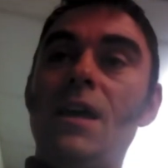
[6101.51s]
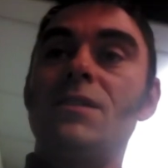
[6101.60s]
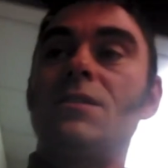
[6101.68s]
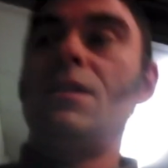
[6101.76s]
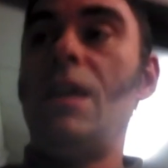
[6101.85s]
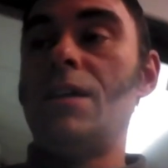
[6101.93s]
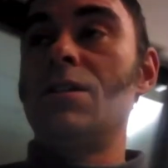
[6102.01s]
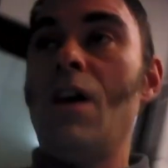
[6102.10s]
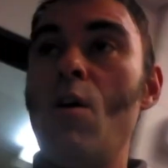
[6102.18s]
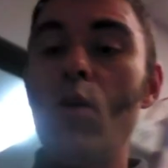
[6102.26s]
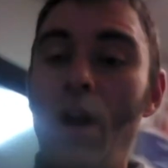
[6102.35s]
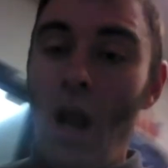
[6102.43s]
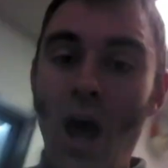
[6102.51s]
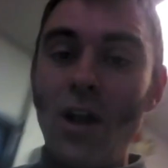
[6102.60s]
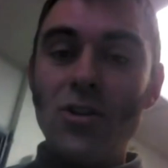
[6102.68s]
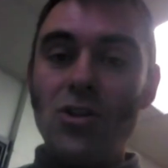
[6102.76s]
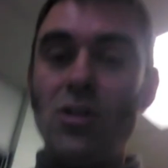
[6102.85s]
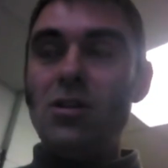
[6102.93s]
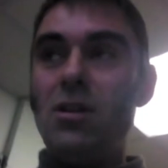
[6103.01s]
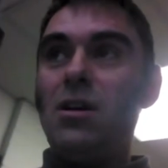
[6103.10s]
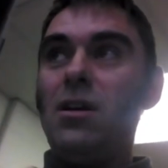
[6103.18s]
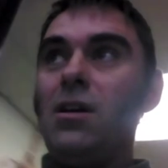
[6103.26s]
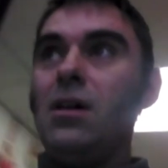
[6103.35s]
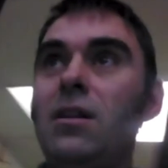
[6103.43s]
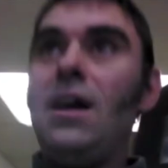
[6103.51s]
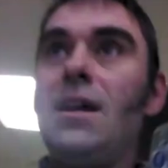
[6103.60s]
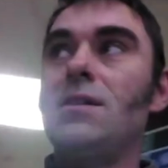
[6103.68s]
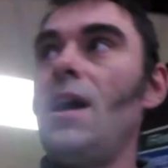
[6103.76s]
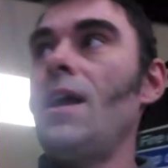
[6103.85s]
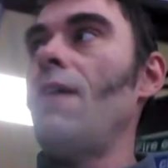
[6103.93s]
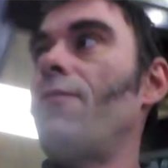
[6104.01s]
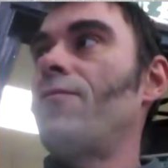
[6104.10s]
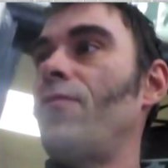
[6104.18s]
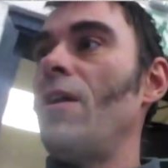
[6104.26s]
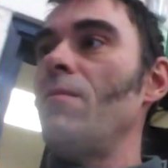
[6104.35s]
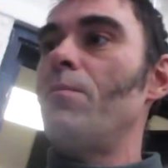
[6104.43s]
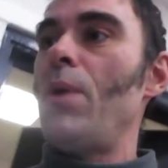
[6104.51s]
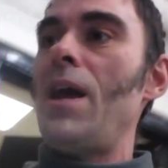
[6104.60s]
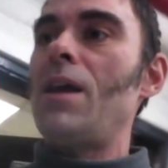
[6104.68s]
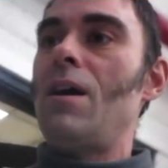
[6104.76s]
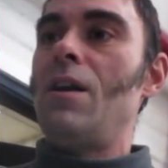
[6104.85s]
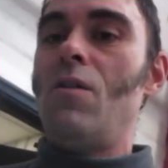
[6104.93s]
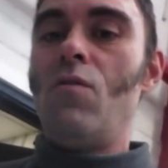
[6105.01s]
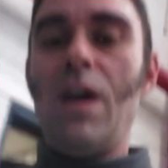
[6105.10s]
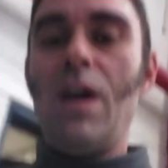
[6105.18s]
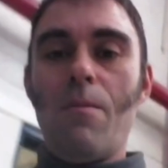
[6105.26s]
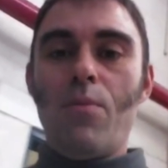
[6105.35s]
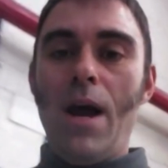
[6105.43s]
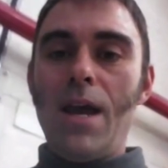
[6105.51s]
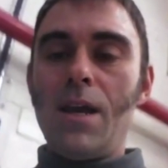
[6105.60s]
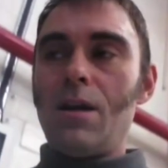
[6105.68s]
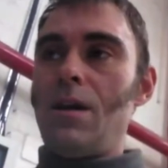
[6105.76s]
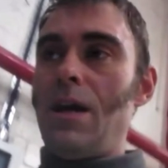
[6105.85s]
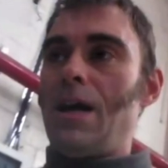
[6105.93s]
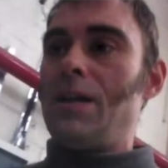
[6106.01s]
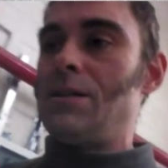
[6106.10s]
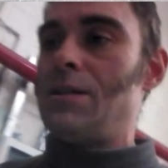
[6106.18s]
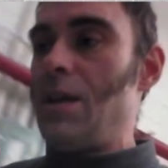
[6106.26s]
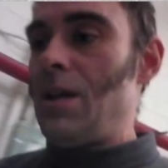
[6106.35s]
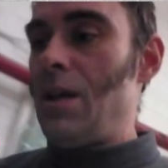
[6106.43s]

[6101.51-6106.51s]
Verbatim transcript: There's, there's no clutch there's like a front brake and a rear brake and